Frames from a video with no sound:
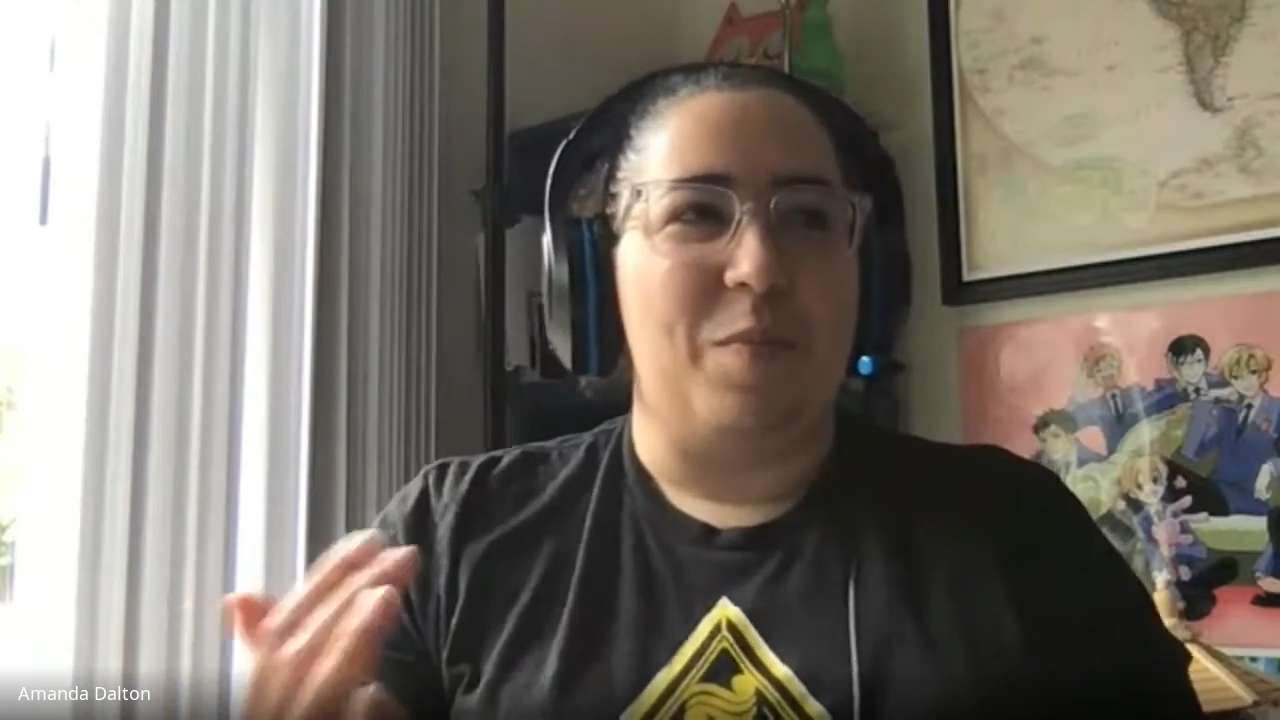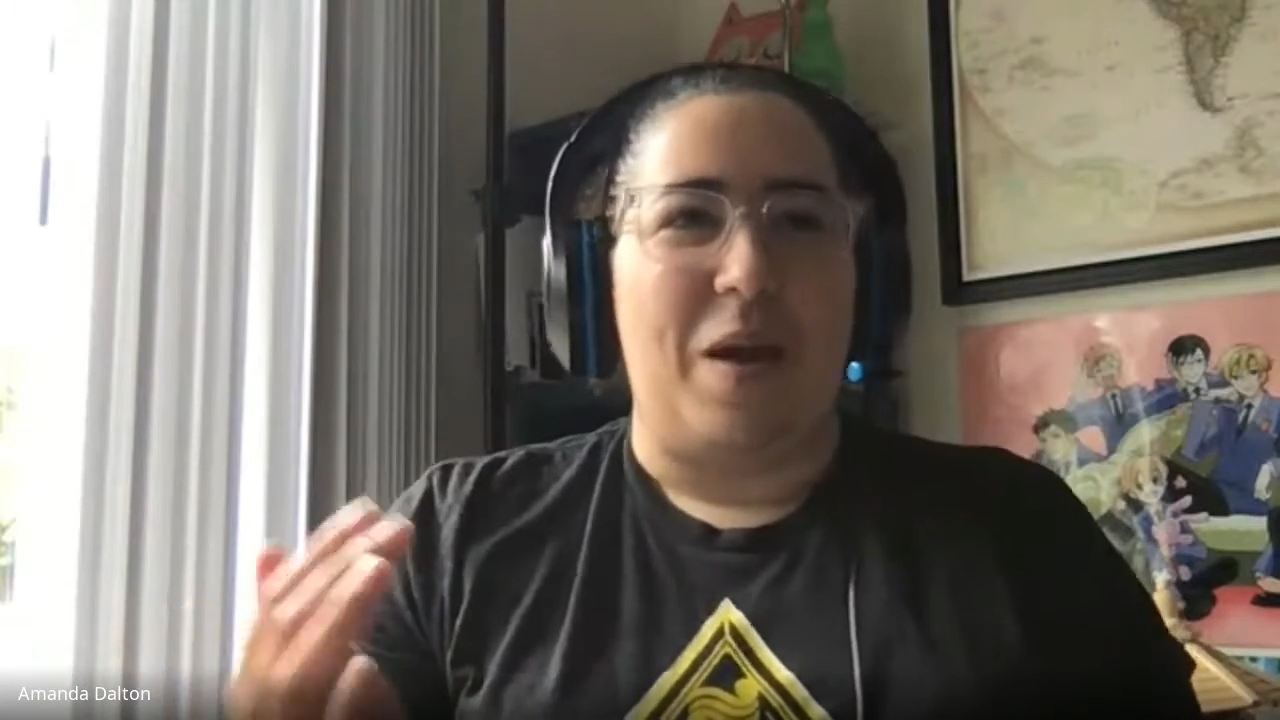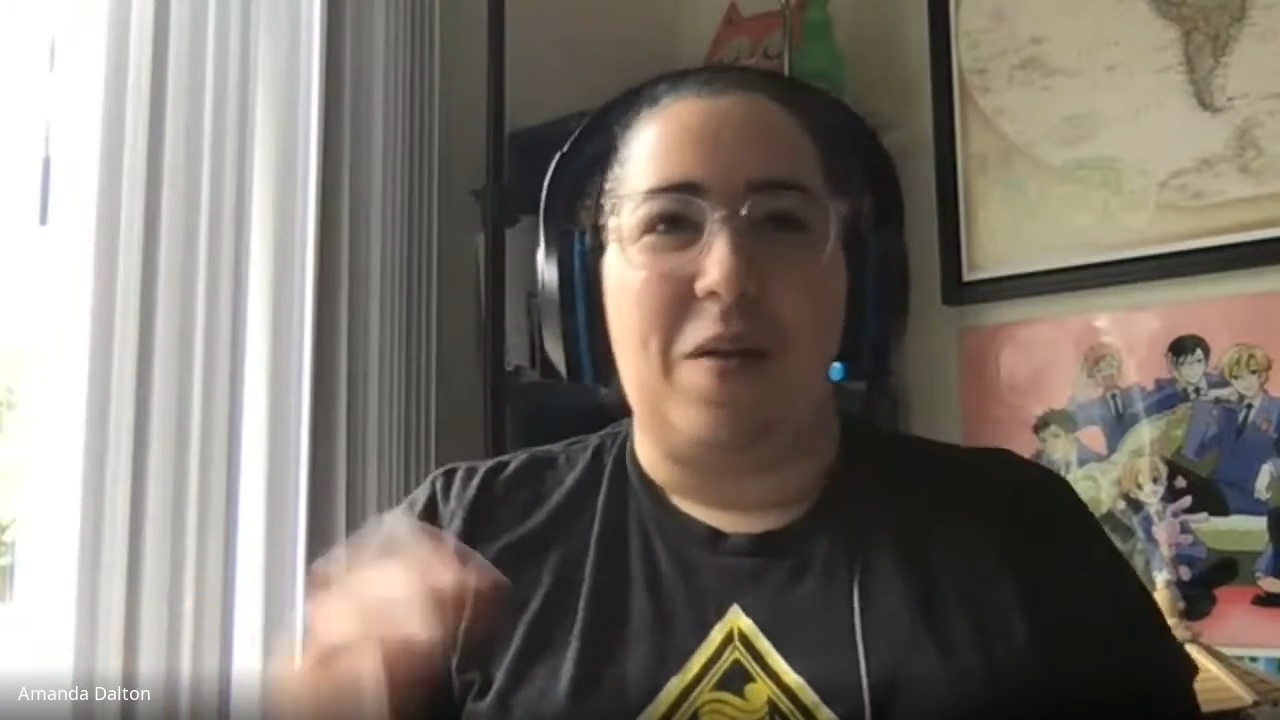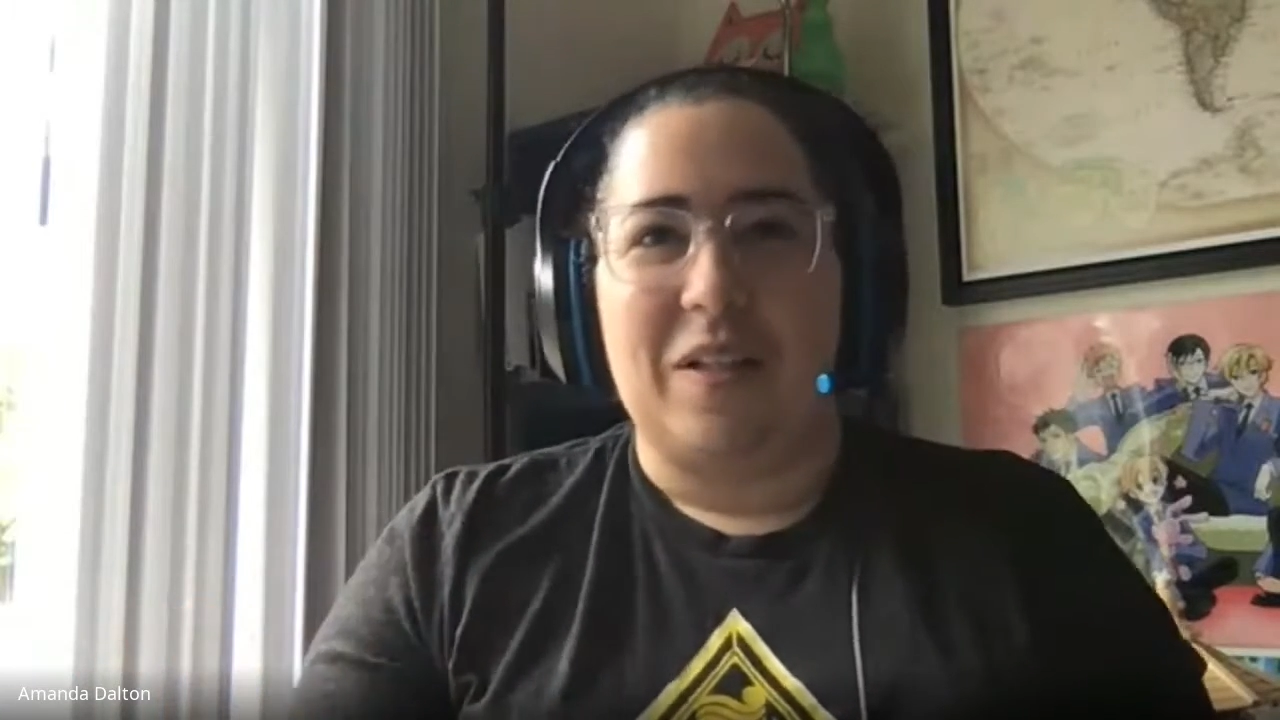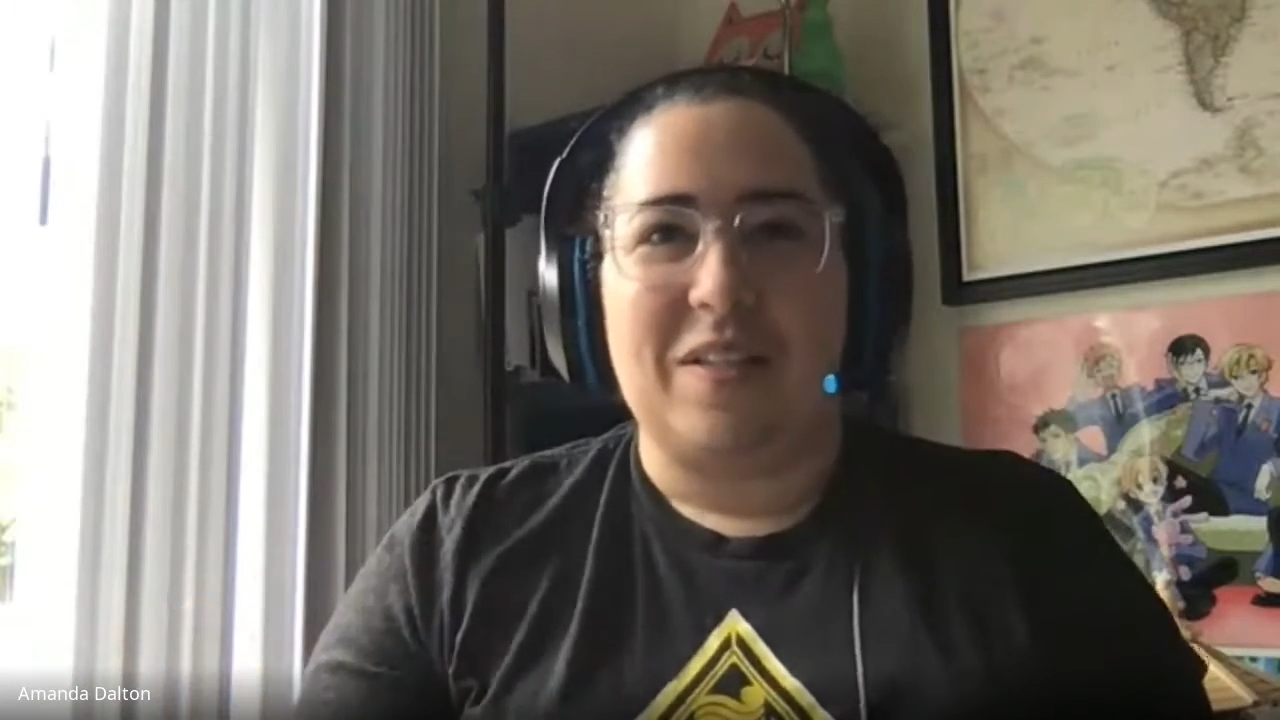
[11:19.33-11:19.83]

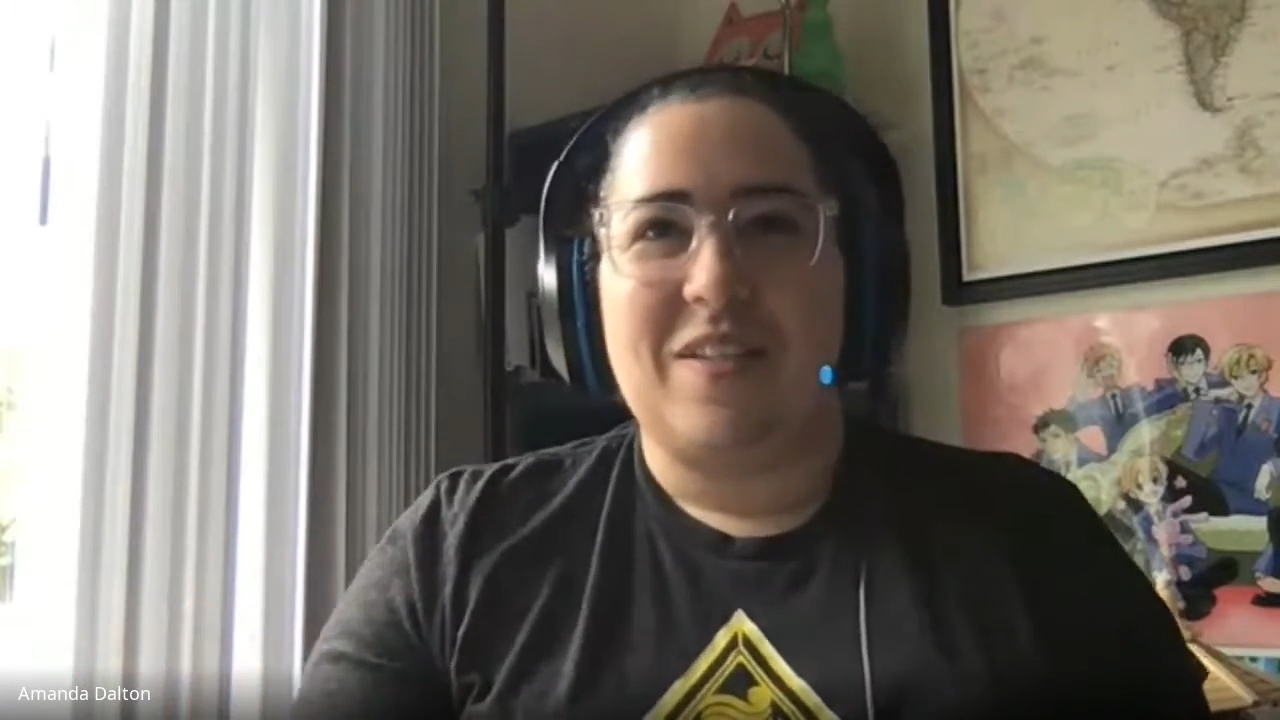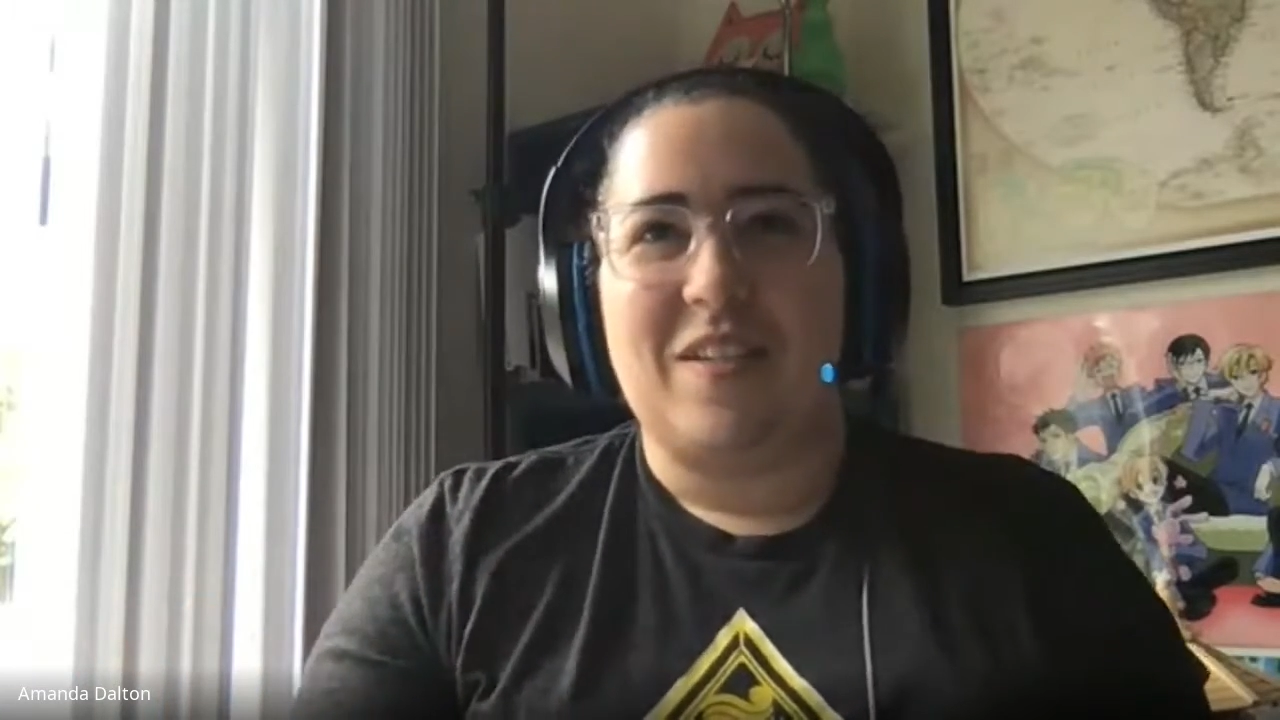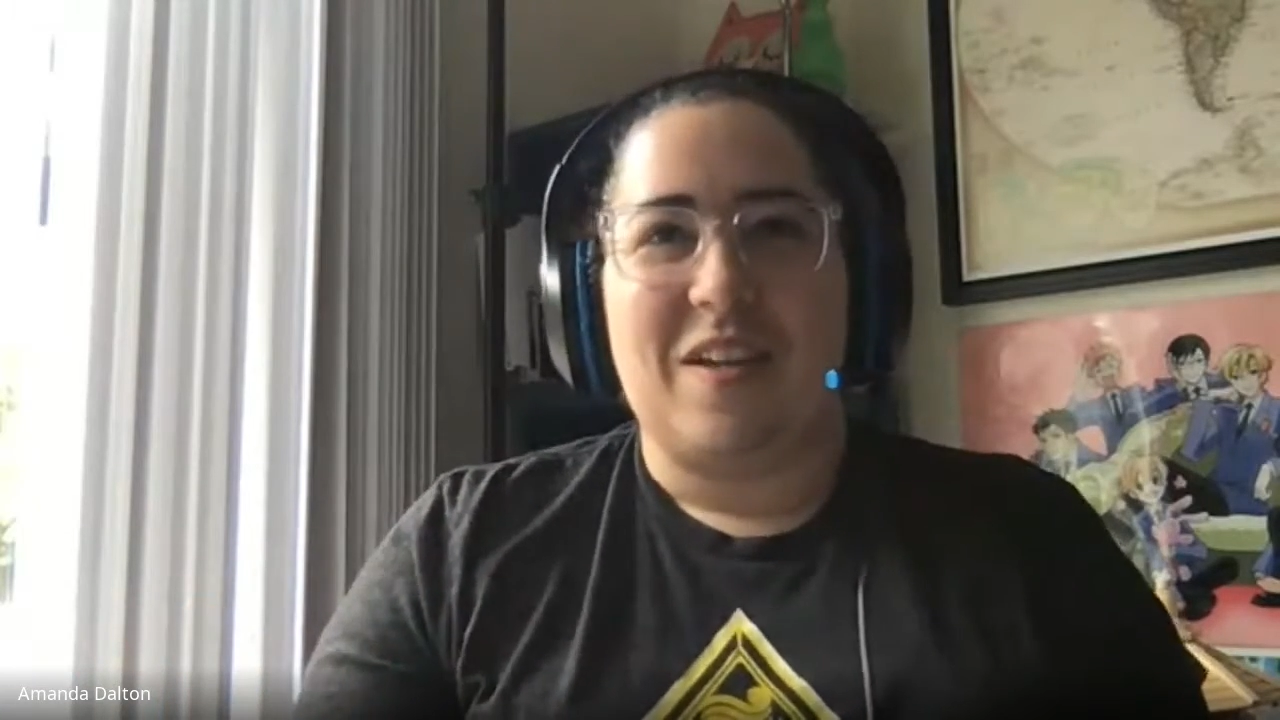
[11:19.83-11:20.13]
balance